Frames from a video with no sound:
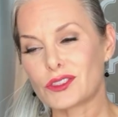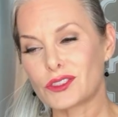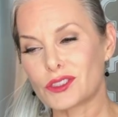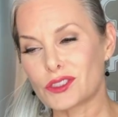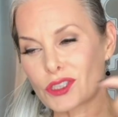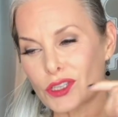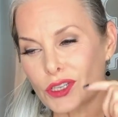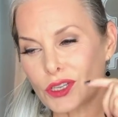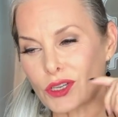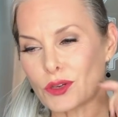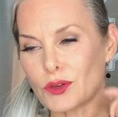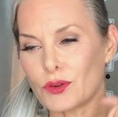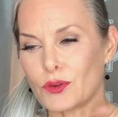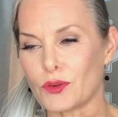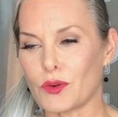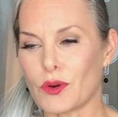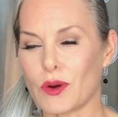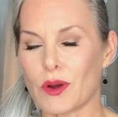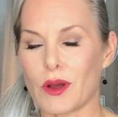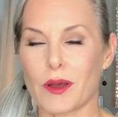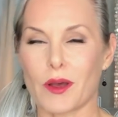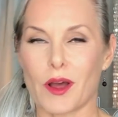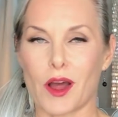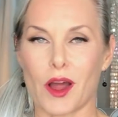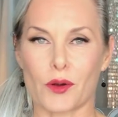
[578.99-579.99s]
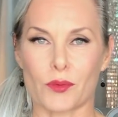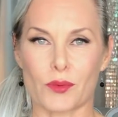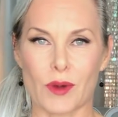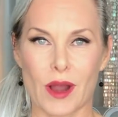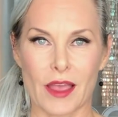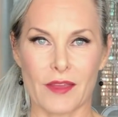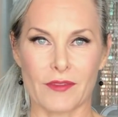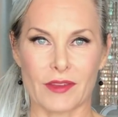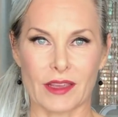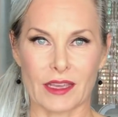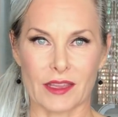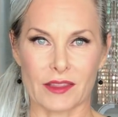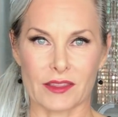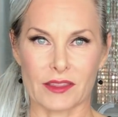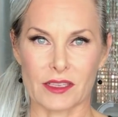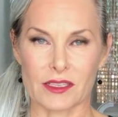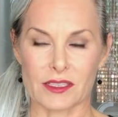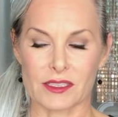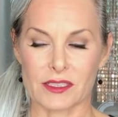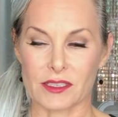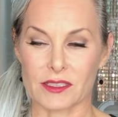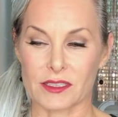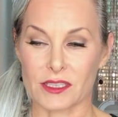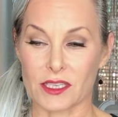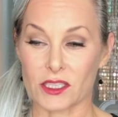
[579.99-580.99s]
to arriving at
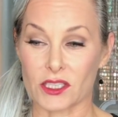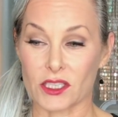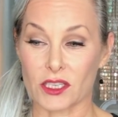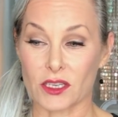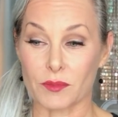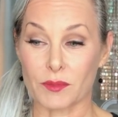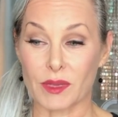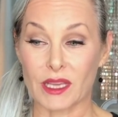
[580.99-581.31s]
this decision?